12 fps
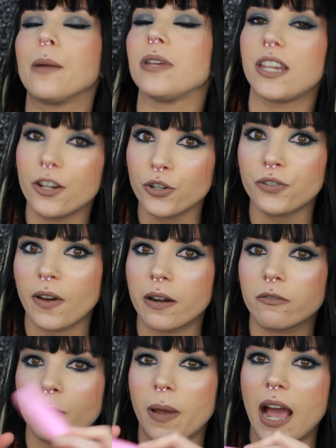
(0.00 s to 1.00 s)
I'm a huge
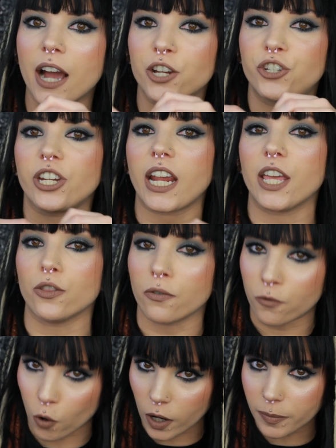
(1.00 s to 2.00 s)
fan of the packaging and the
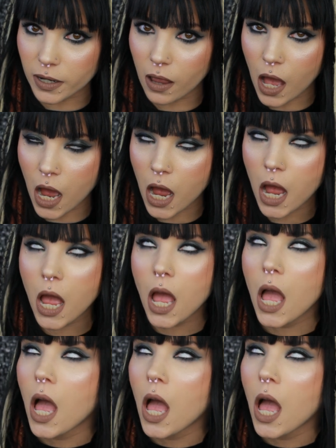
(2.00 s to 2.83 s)
formula